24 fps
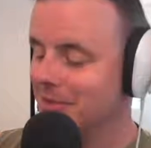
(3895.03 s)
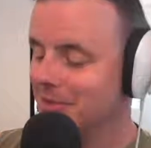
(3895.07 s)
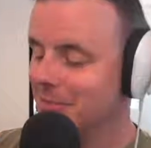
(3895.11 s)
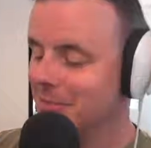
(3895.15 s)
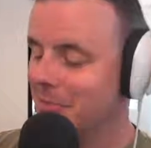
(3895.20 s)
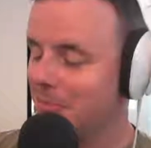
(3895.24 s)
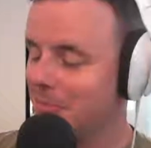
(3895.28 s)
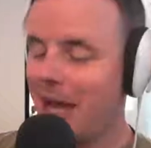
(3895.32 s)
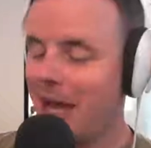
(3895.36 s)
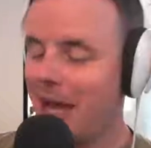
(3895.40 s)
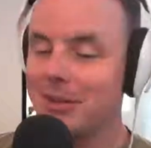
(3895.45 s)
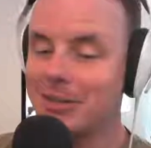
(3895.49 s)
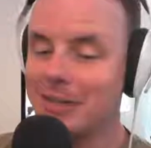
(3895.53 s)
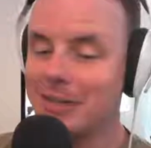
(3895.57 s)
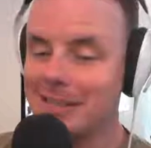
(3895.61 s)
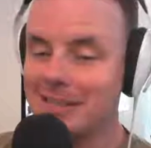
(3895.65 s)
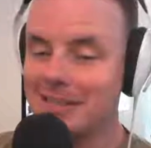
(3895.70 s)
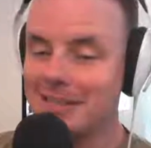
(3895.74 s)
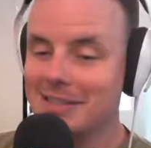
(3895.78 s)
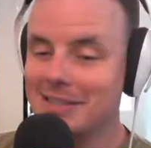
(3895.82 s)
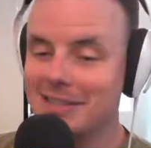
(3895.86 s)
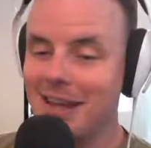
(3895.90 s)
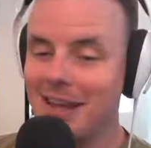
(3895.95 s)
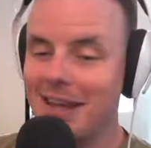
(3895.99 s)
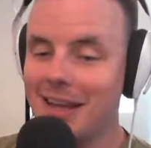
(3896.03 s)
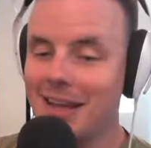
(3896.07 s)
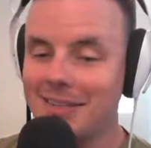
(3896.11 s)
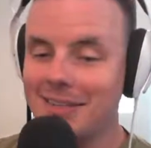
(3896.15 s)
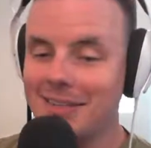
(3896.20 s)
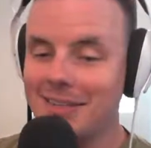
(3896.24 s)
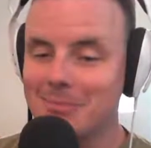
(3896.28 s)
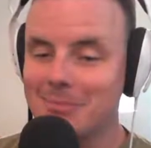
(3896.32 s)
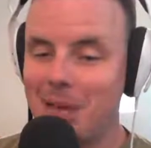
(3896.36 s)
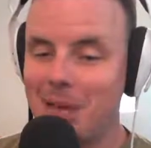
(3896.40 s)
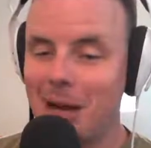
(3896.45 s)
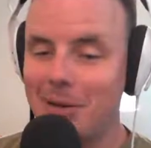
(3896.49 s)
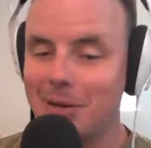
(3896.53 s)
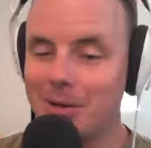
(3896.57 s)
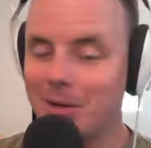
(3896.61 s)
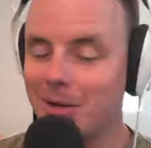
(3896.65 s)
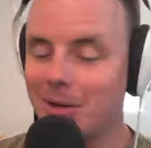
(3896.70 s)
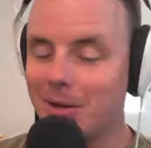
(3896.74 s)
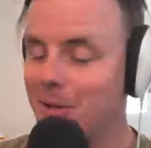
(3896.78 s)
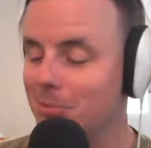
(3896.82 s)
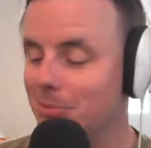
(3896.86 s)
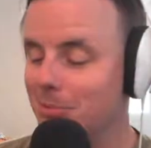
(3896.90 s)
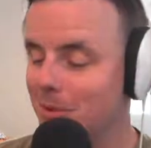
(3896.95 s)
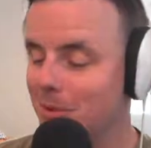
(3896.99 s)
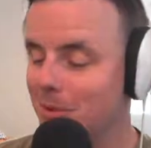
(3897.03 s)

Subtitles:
battery inside, power your GoPro